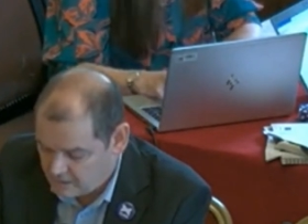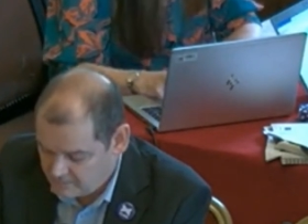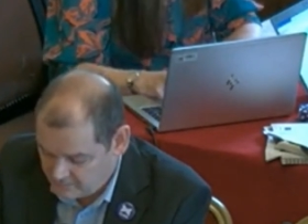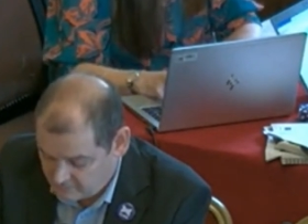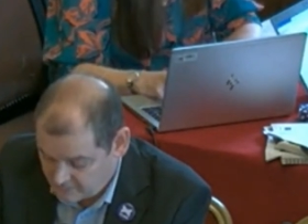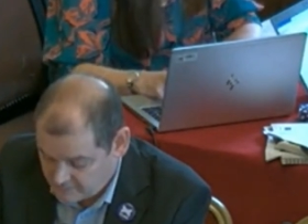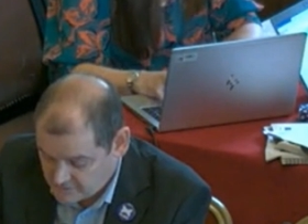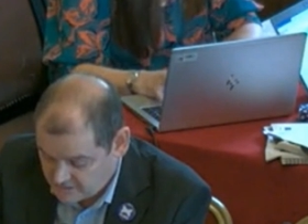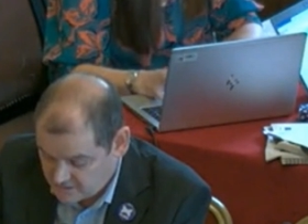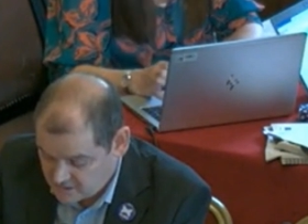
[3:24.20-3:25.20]

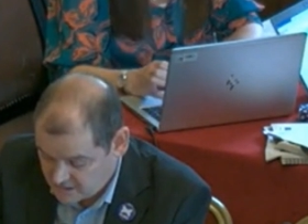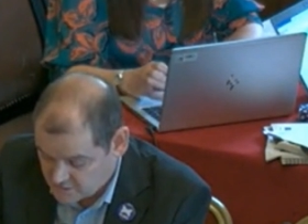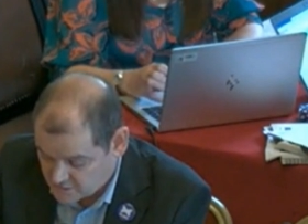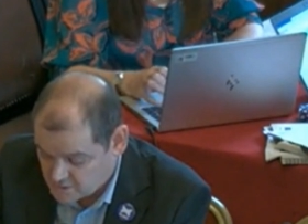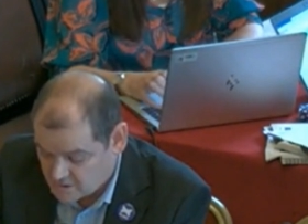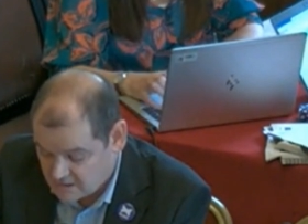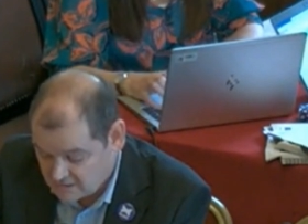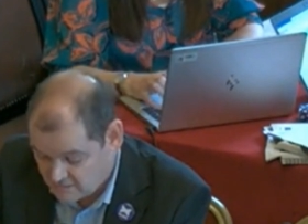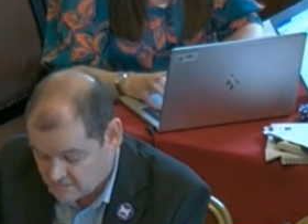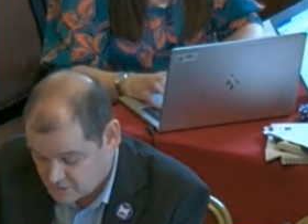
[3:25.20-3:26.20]
representations to
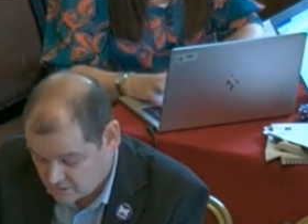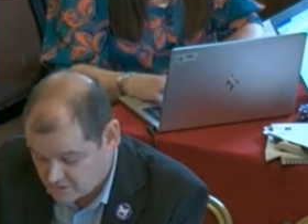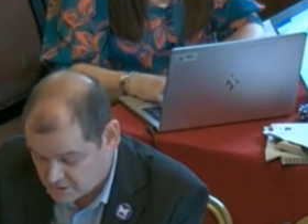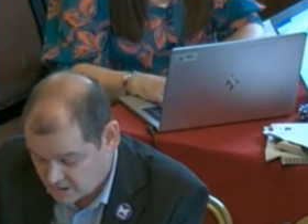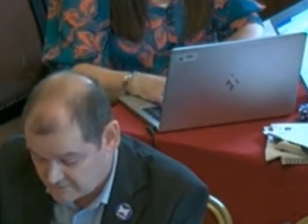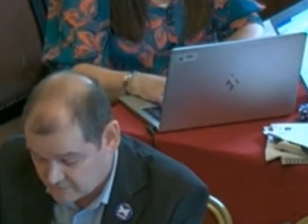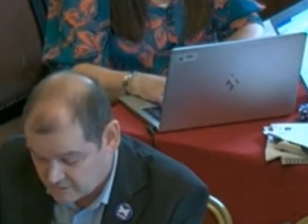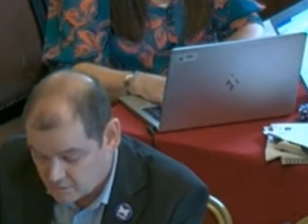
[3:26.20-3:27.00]
either the Scottish Government